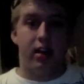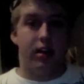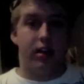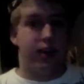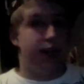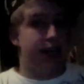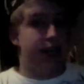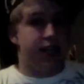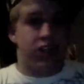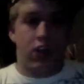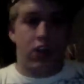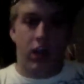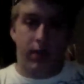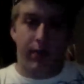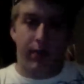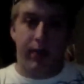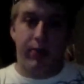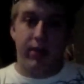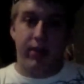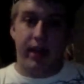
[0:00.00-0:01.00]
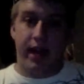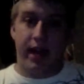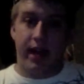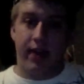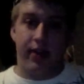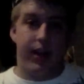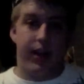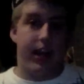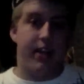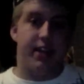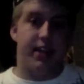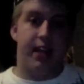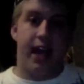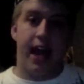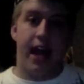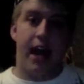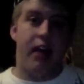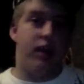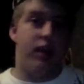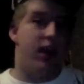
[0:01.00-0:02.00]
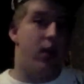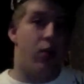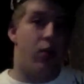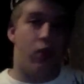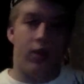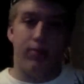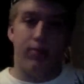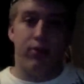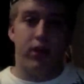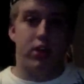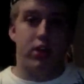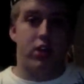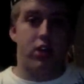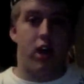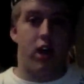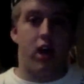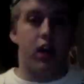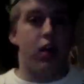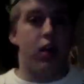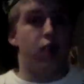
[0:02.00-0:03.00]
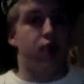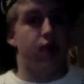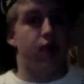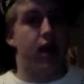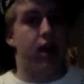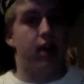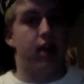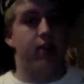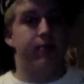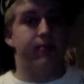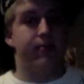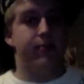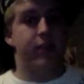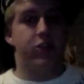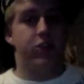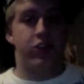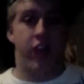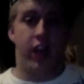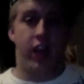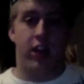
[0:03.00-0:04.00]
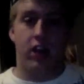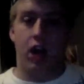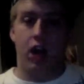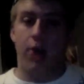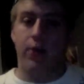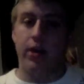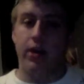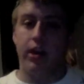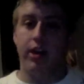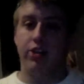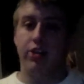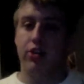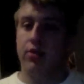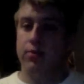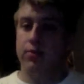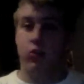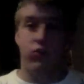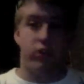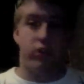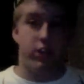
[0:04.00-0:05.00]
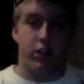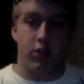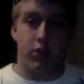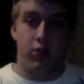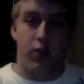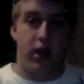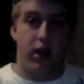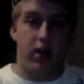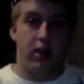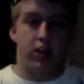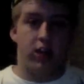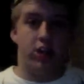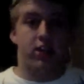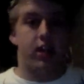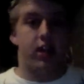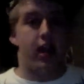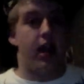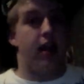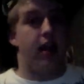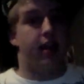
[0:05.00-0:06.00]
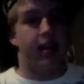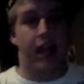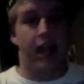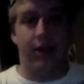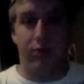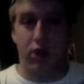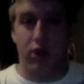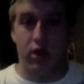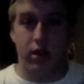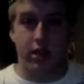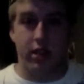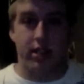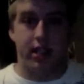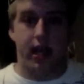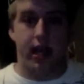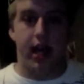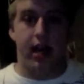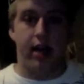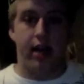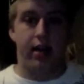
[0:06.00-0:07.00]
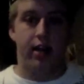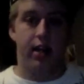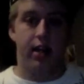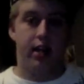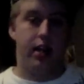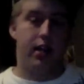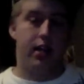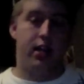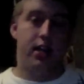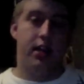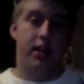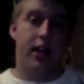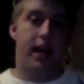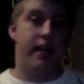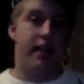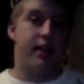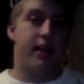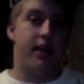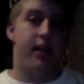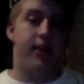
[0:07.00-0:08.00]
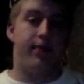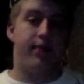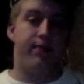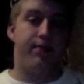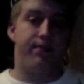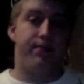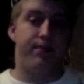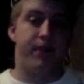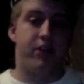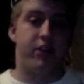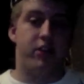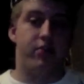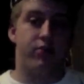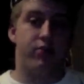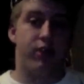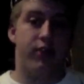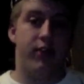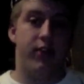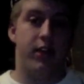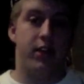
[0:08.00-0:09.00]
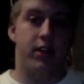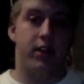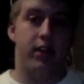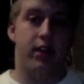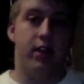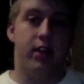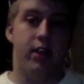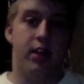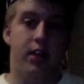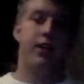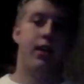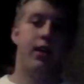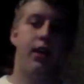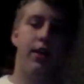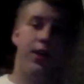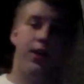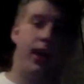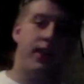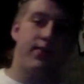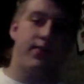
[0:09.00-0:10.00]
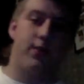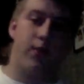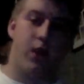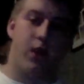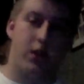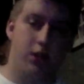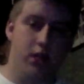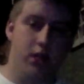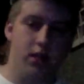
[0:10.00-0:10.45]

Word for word: He's knocked people down. He hasn't had that one punch knockout that Shane Carwin does over Christian Wellisch and Gabriel Gonzaga, as I mentioned previously. Thanks for watching.